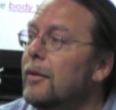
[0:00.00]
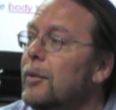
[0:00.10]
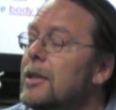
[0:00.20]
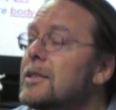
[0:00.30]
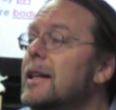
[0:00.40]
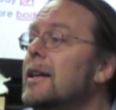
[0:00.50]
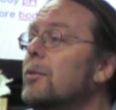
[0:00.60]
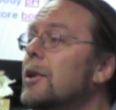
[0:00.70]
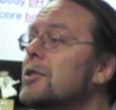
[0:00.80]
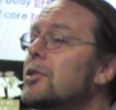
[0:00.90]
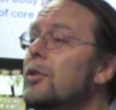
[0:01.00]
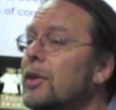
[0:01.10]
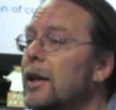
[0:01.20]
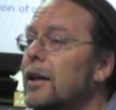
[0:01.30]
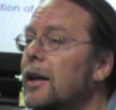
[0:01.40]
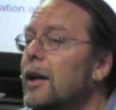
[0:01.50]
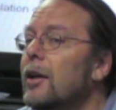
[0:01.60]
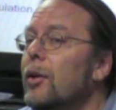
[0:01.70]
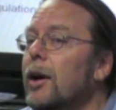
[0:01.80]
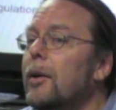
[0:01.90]
When's thin, when's too thin?
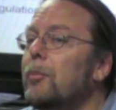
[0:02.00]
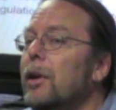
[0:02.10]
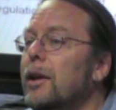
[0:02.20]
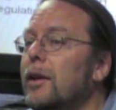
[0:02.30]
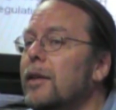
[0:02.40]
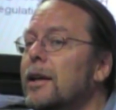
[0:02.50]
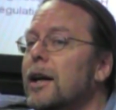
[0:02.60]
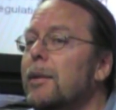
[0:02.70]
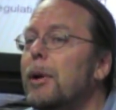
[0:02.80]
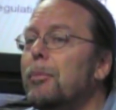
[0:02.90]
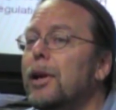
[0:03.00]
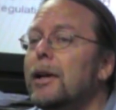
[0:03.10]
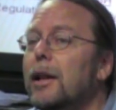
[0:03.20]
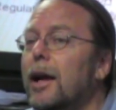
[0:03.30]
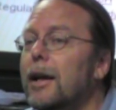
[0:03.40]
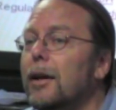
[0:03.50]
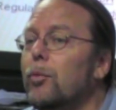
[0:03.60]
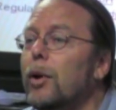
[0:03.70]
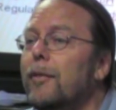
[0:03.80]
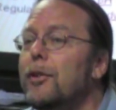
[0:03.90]
Um, they talk about blood clotting.
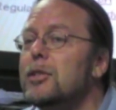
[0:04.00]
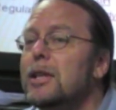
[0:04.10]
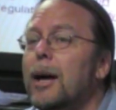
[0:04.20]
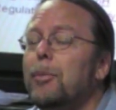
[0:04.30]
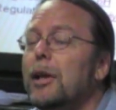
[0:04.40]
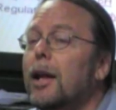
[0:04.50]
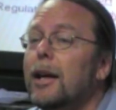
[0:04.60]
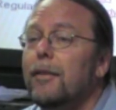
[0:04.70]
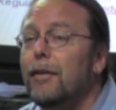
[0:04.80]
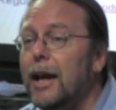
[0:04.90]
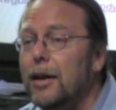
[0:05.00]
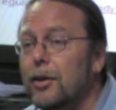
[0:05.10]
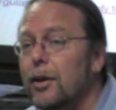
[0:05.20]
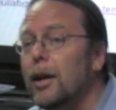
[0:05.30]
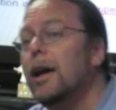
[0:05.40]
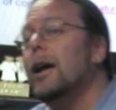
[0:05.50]
What if you stop the clotting factor?